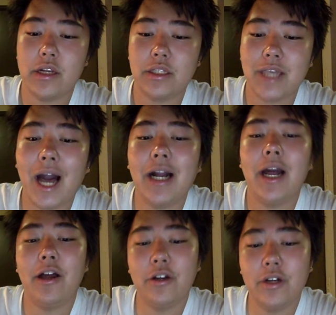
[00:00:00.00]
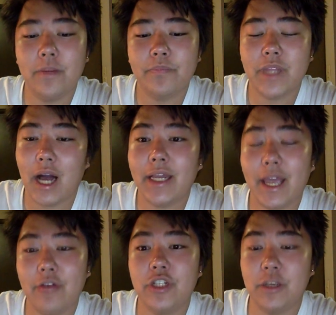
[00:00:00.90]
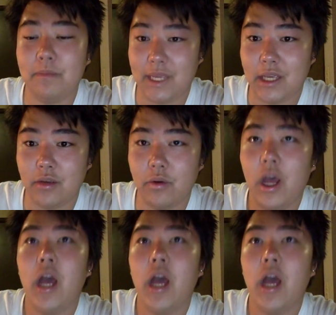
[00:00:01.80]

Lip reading: Takeuchi Miyu,